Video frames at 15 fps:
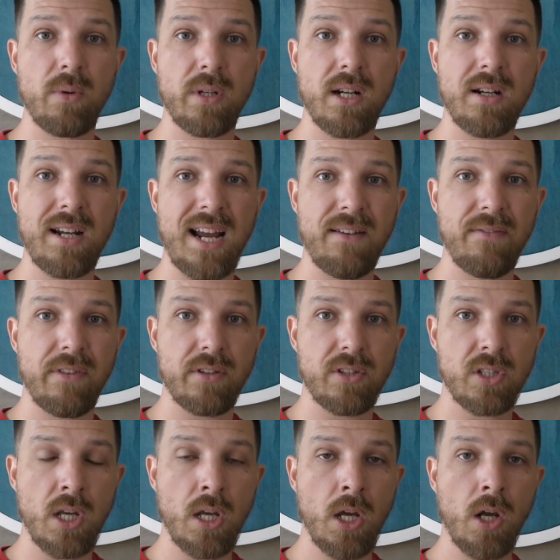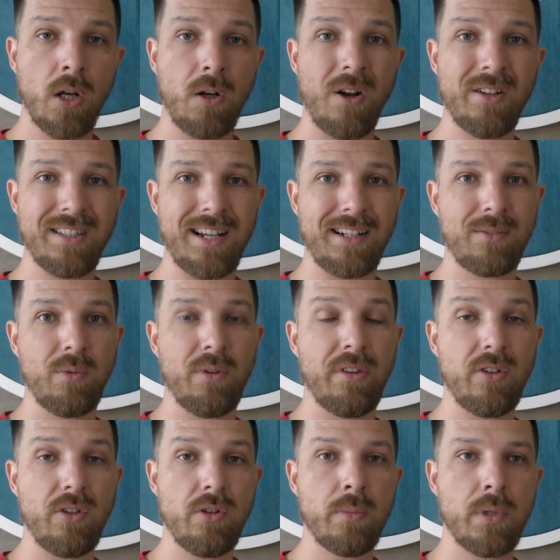We don't have this contact with
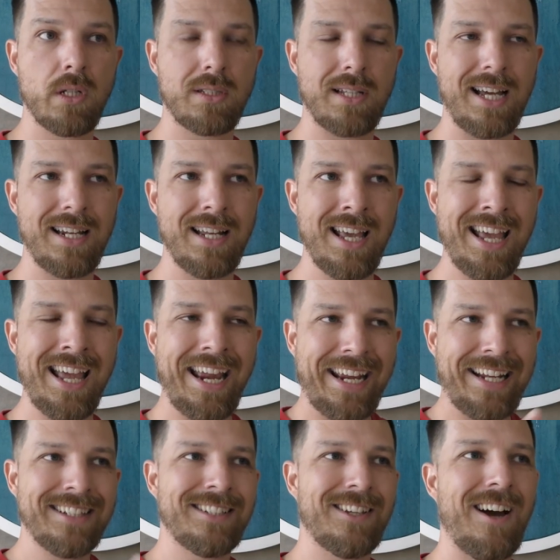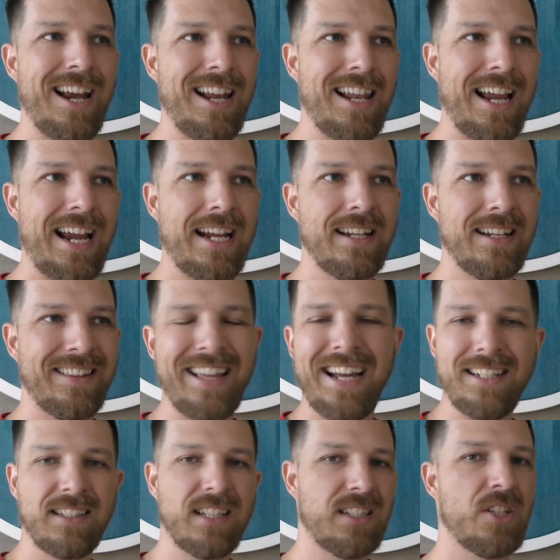the numinous, and in Thailand
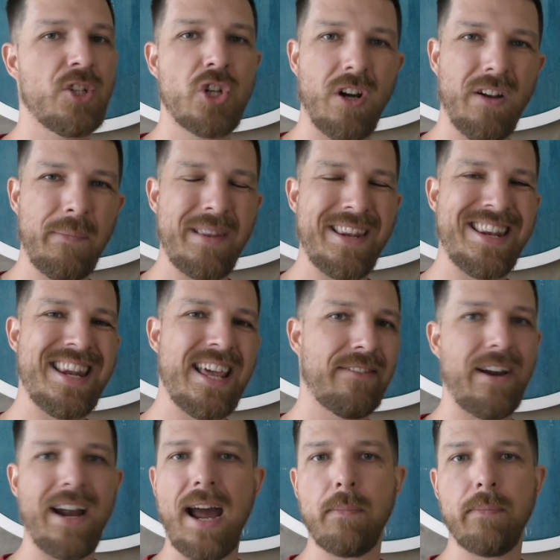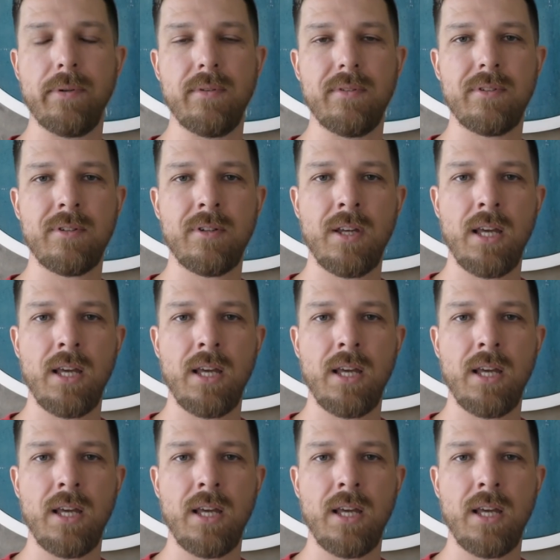that disenchantment never happened.